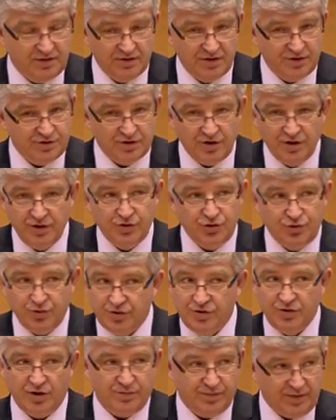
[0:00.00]
this
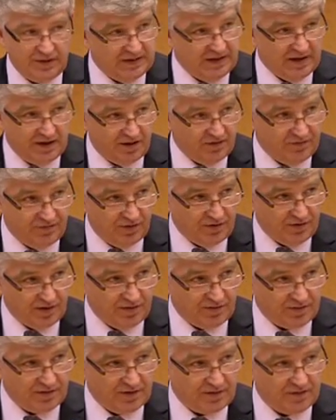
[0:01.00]
should not be taken for
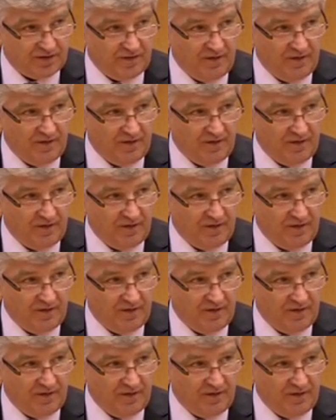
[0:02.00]
granted.